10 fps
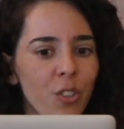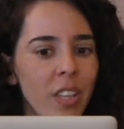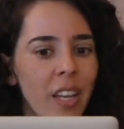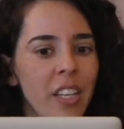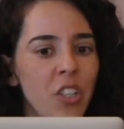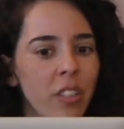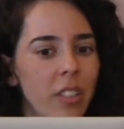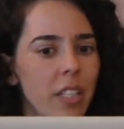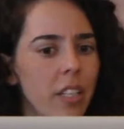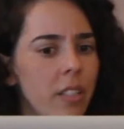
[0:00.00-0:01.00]
Do the initial
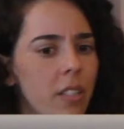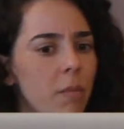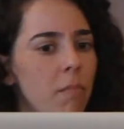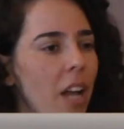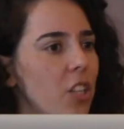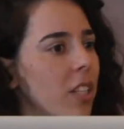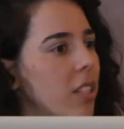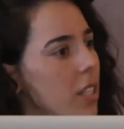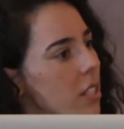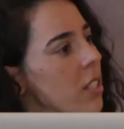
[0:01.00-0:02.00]
details match
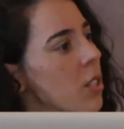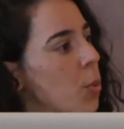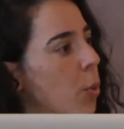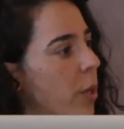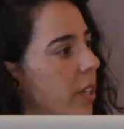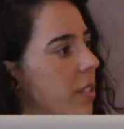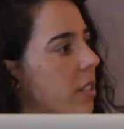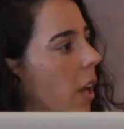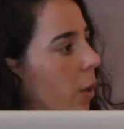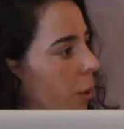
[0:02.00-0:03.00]
existing supporters
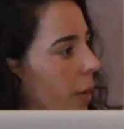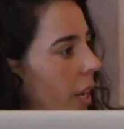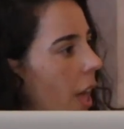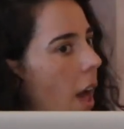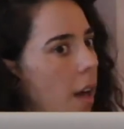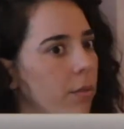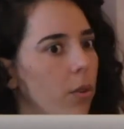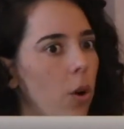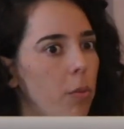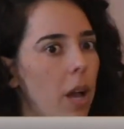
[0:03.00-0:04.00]
I already have
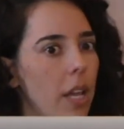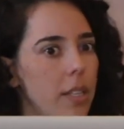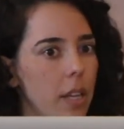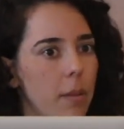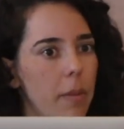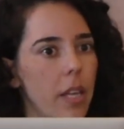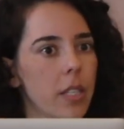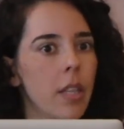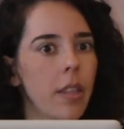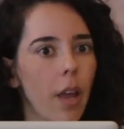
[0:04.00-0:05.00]
on my database,
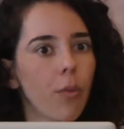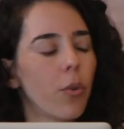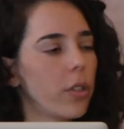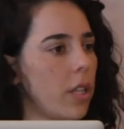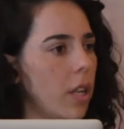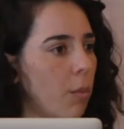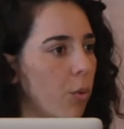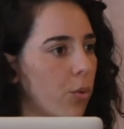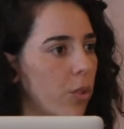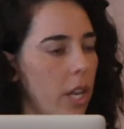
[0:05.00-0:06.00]
and therefore they didn't
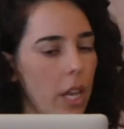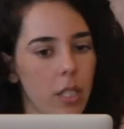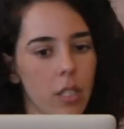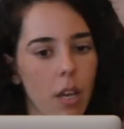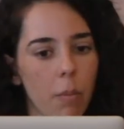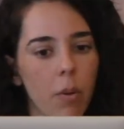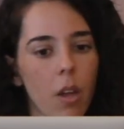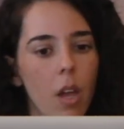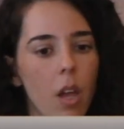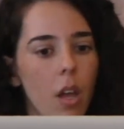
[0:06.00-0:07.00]
move to the next step?
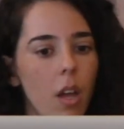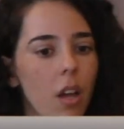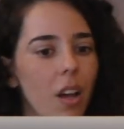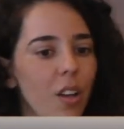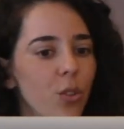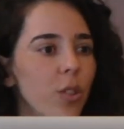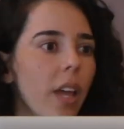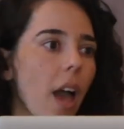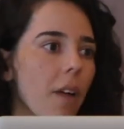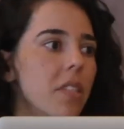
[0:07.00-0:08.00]
Do they
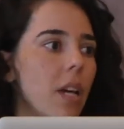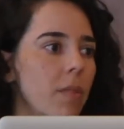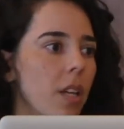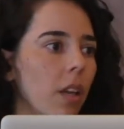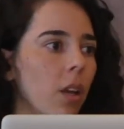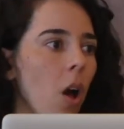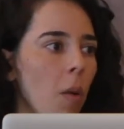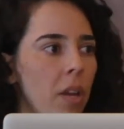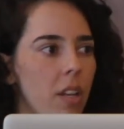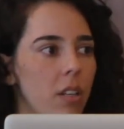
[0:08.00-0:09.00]
have something in
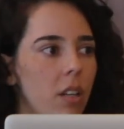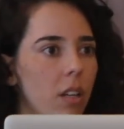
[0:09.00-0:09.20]
common?